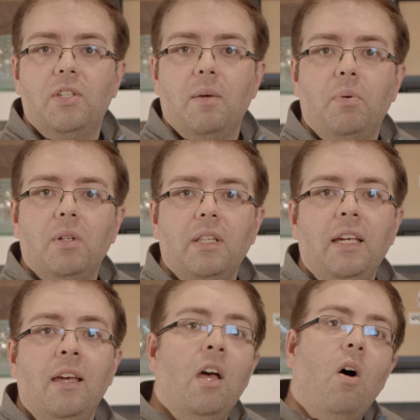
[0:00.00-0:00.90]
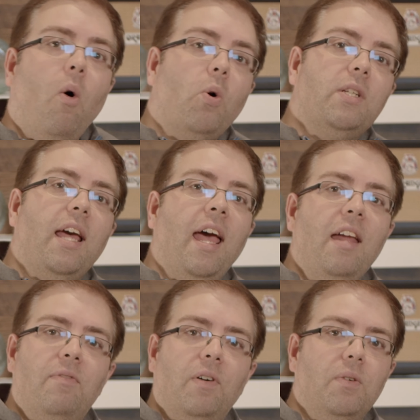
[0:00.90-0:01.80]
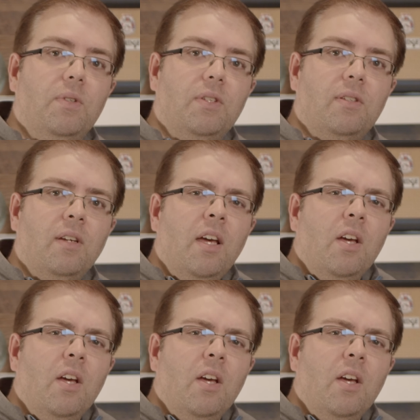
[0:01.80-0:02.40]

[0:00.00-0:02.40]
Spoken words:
separately or to headphones.